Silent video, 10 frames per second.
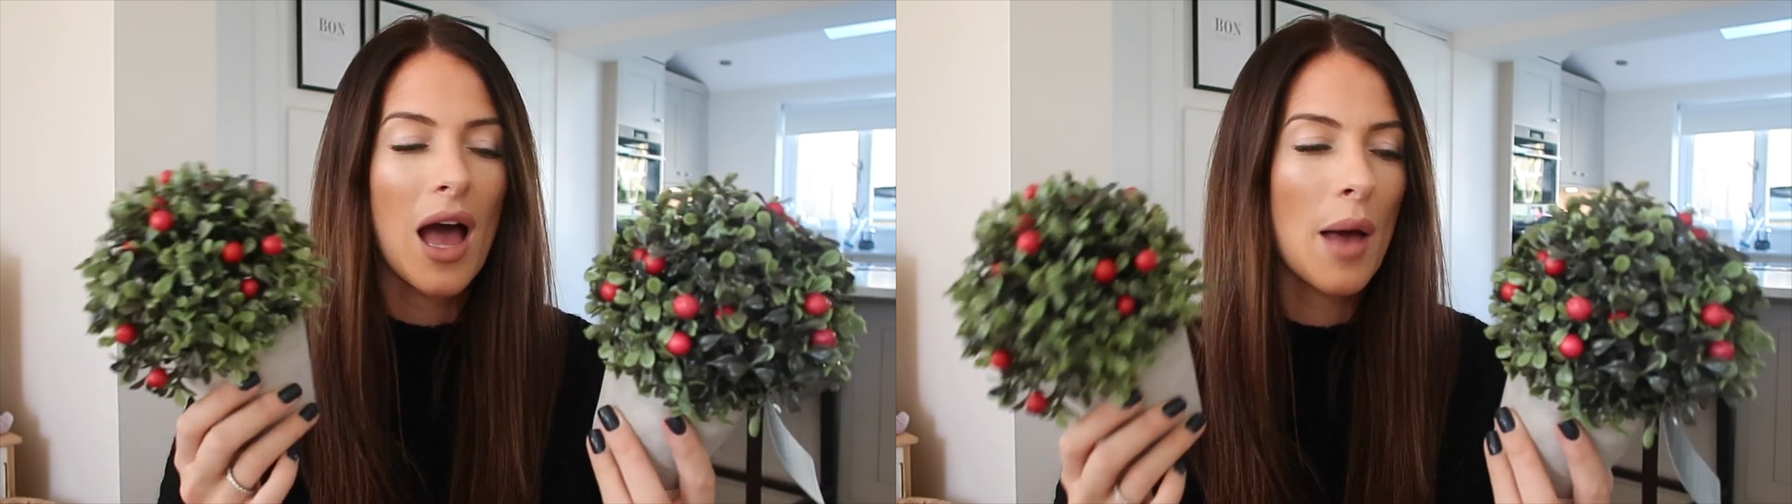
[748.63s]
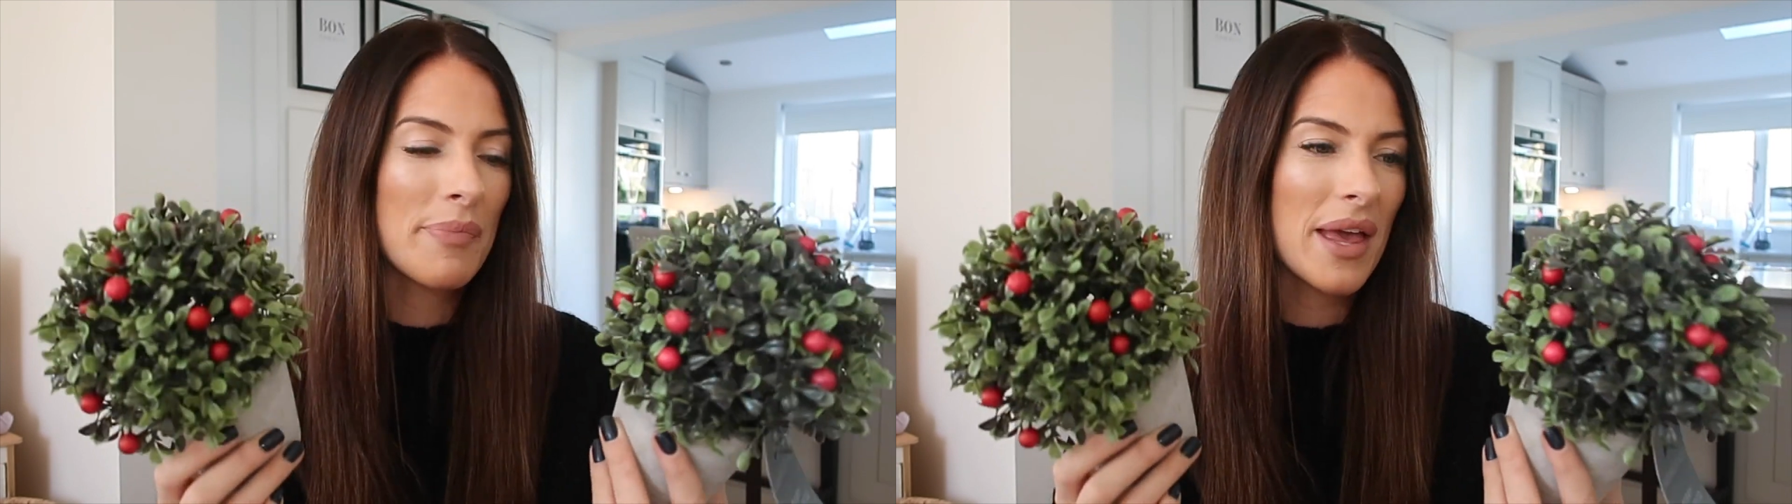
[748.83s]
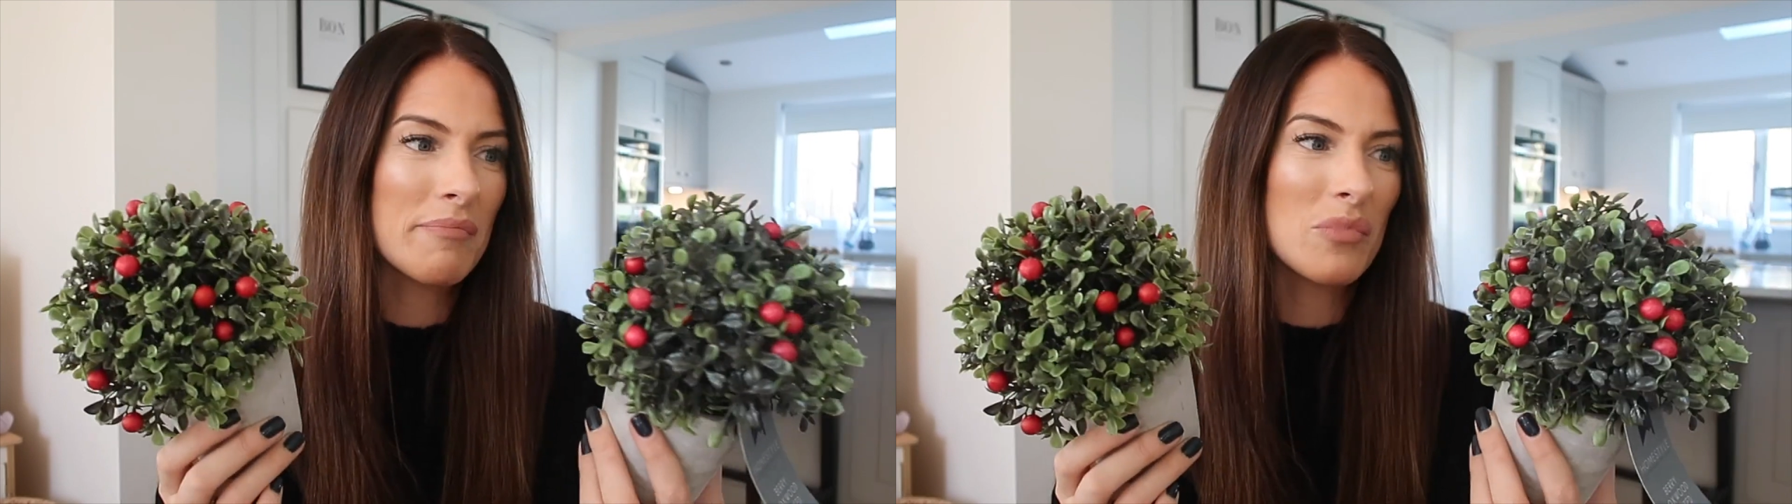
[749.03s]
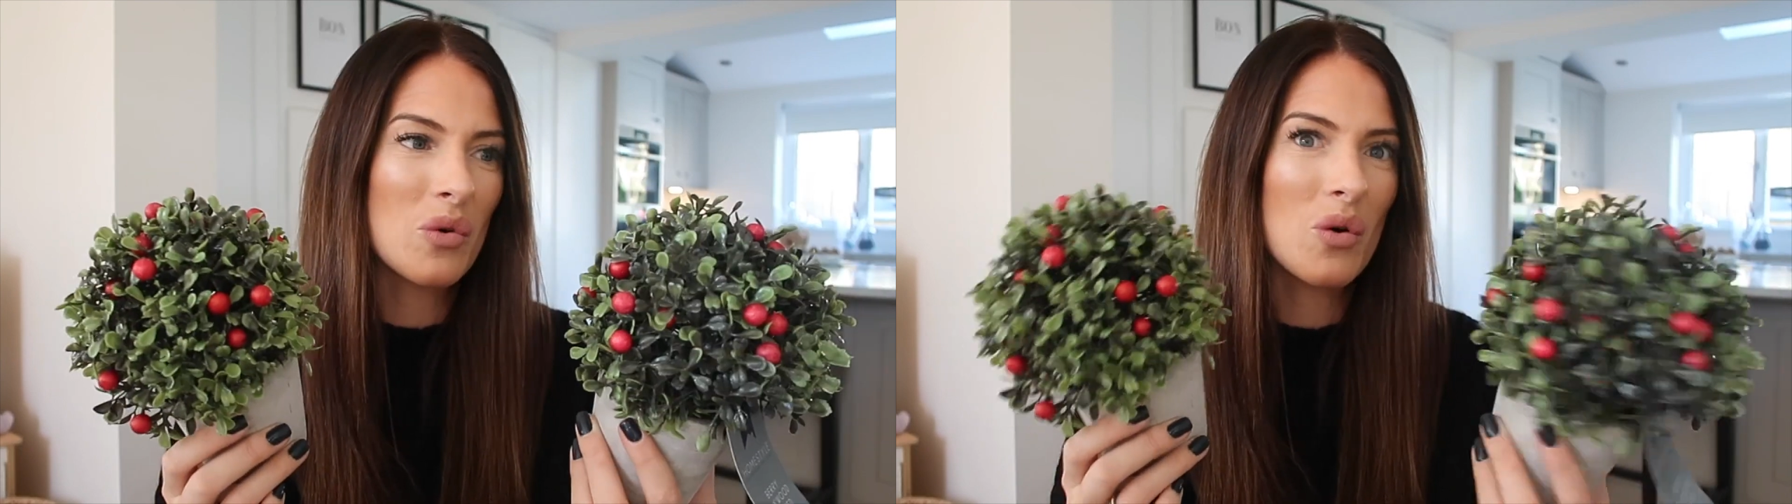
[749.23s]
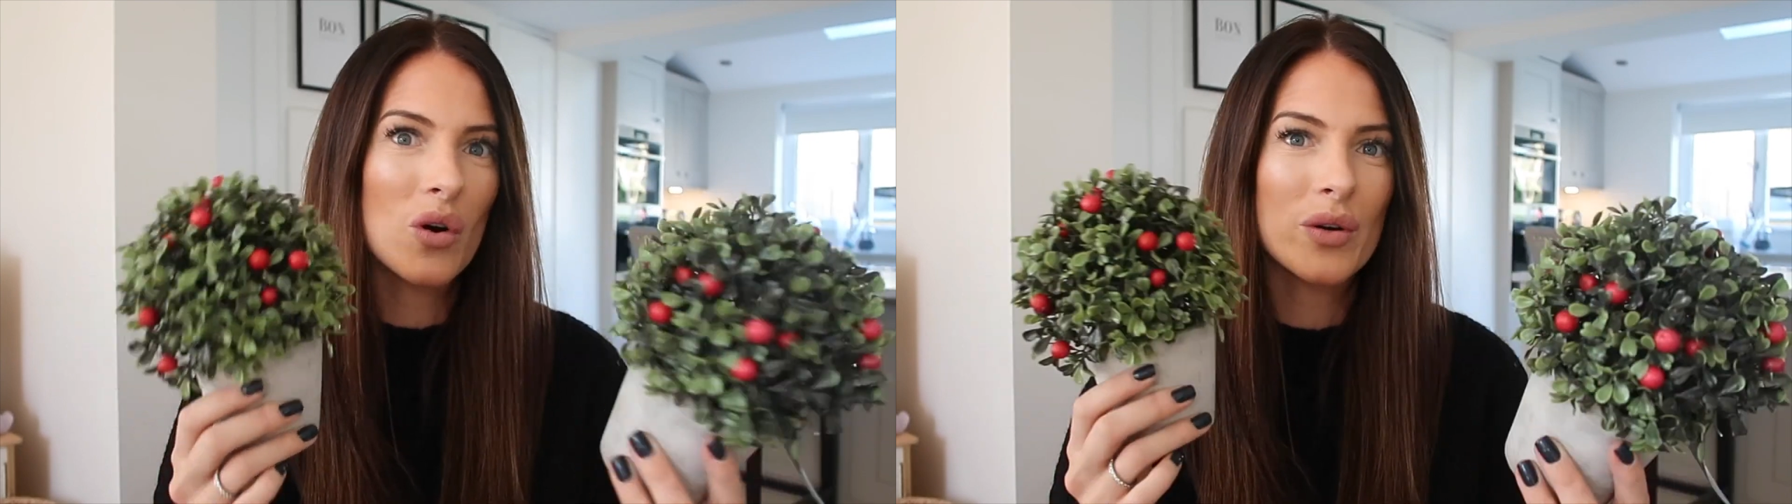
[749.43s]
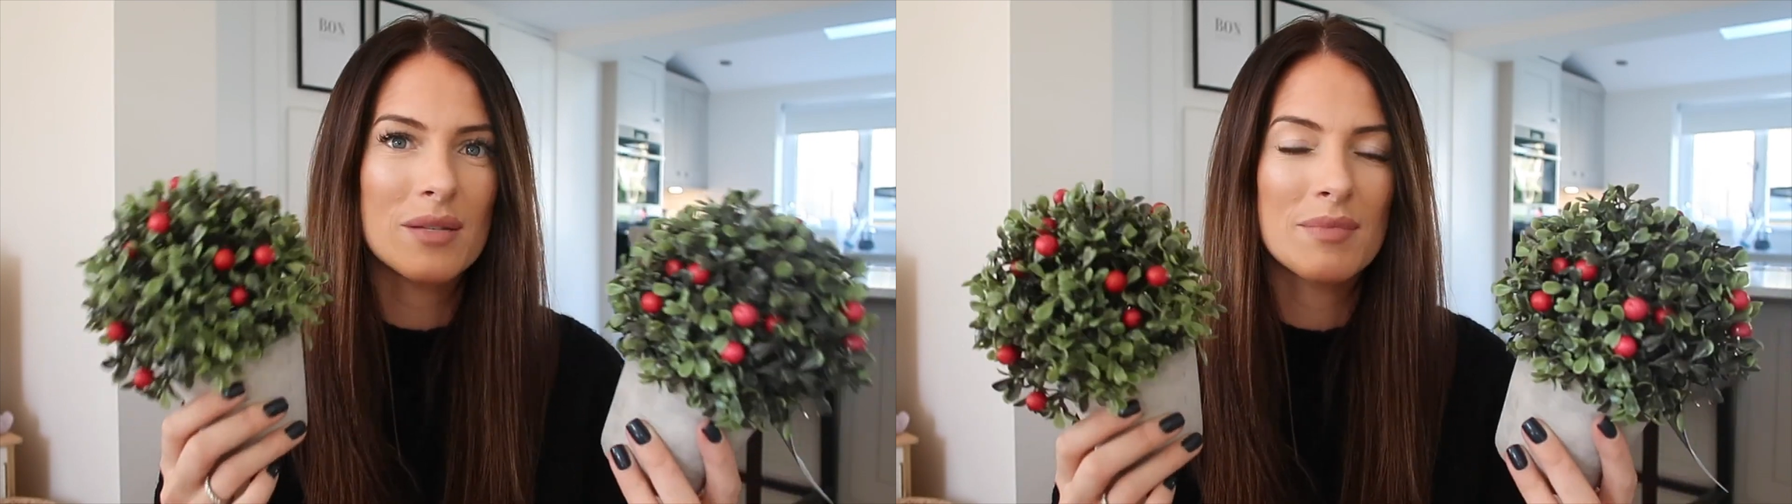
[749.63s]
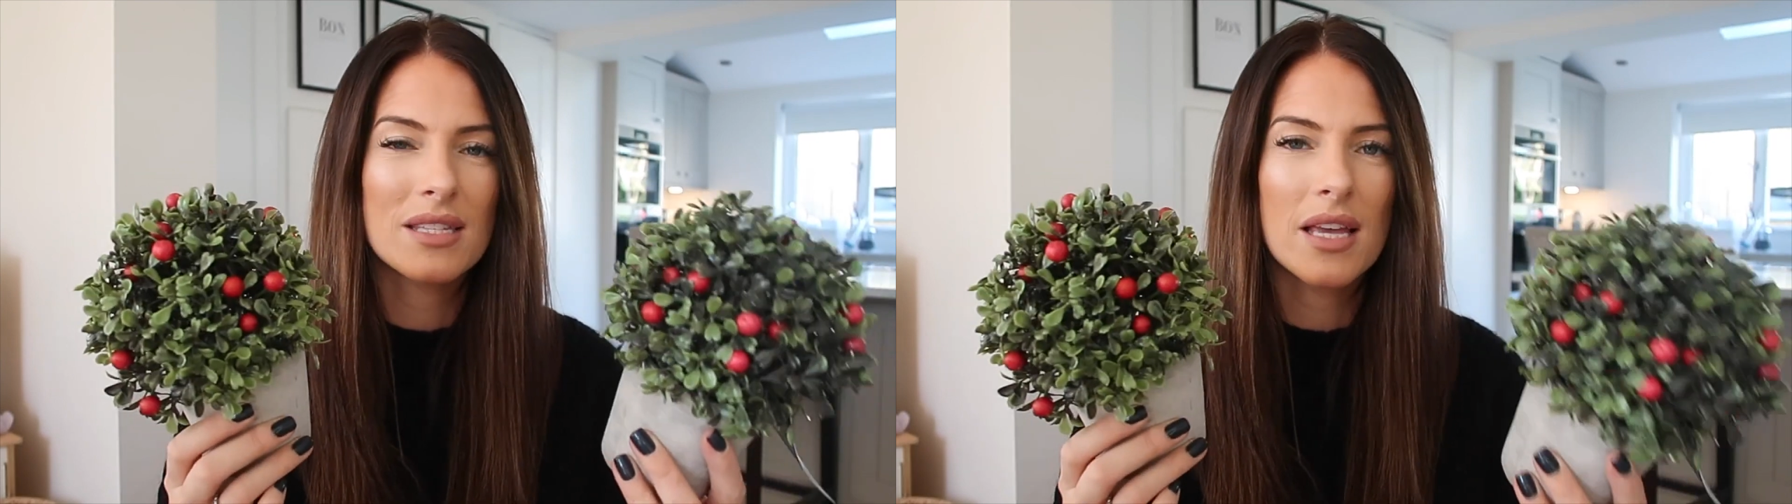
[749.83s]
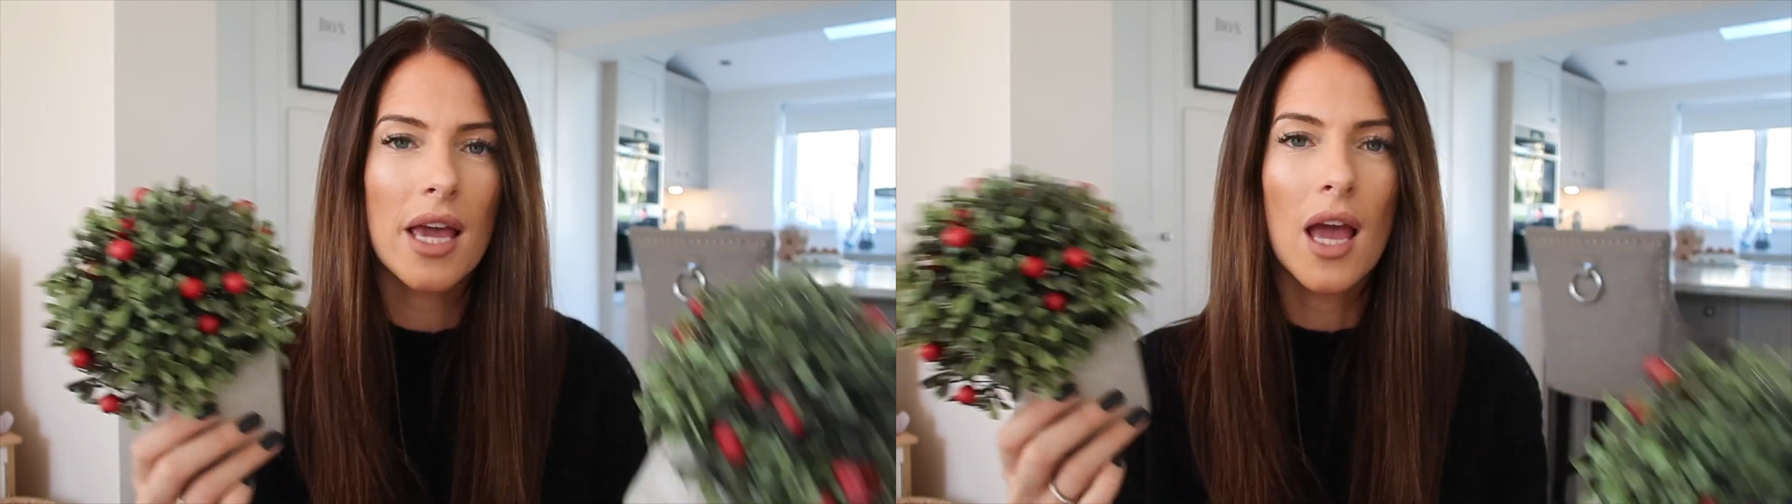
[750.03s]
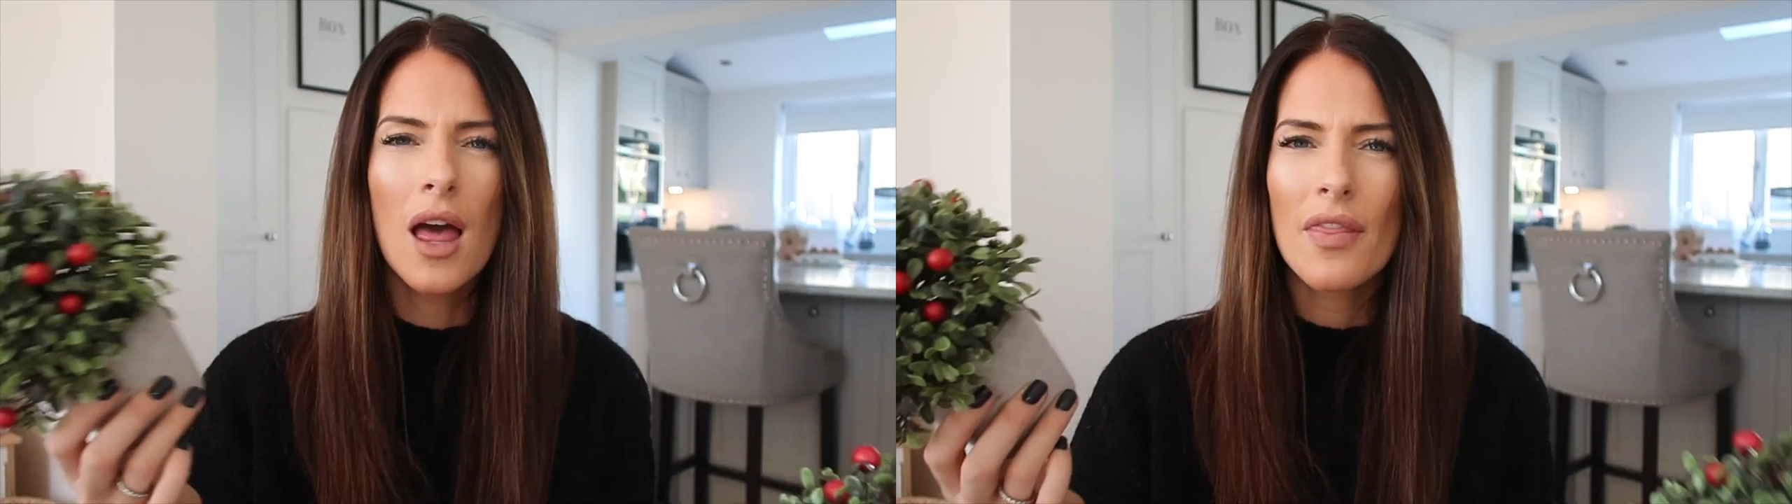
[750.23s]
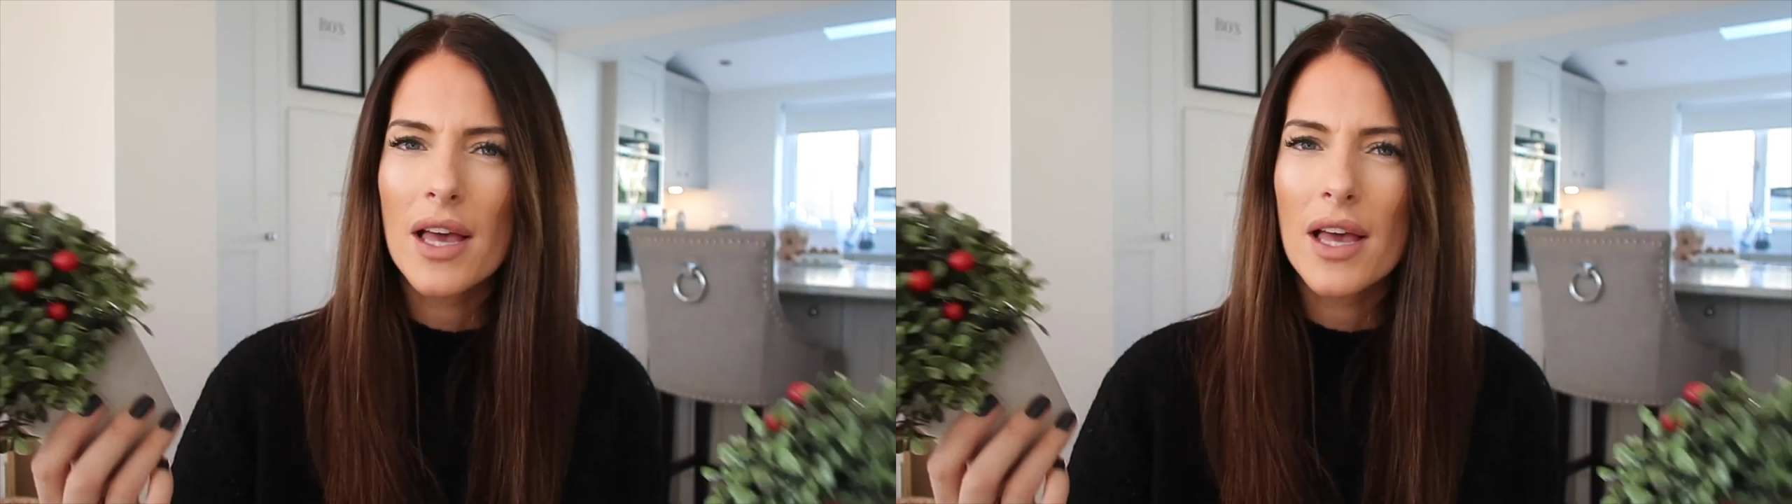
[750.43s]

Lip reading: a bit more Christmassy.